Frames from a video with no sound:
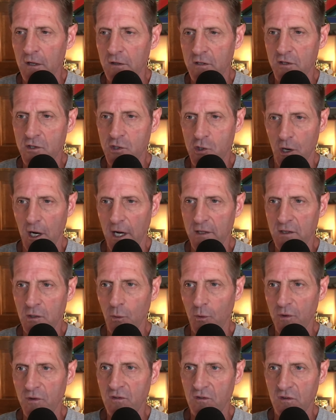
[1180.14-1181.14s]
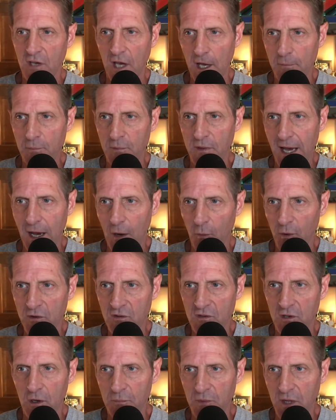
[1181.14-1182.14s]
to try to escape that with
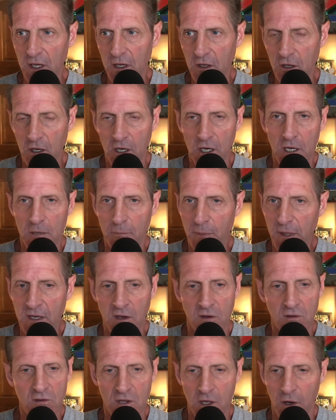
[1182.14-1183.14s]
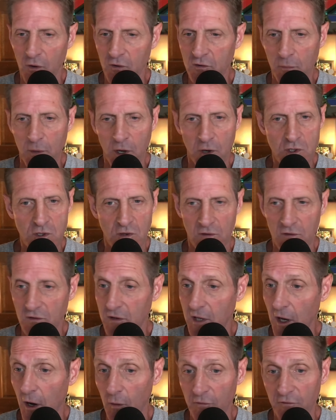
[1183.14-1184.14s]
something good, because those emotions
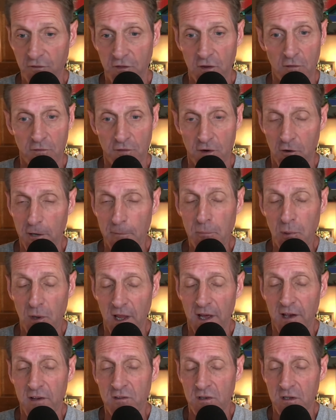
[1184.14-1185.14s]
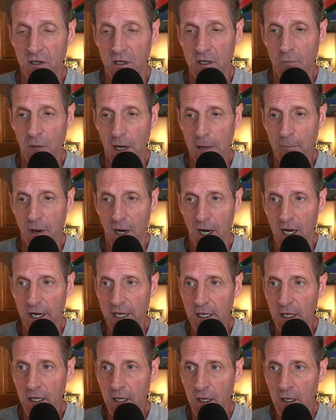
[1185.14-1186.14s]
don't feel very pleasant in my
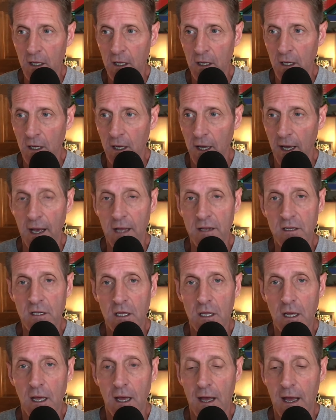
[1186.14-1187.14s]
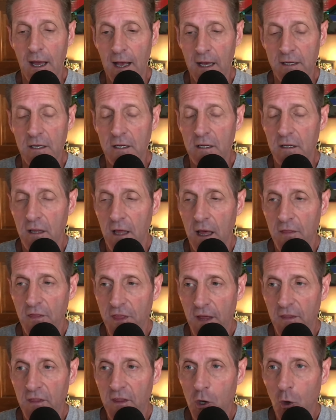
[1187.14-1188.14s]
body. And
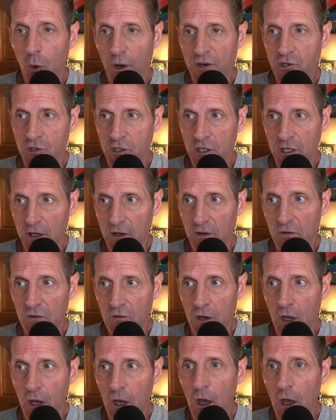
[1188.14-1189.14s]
then the question is,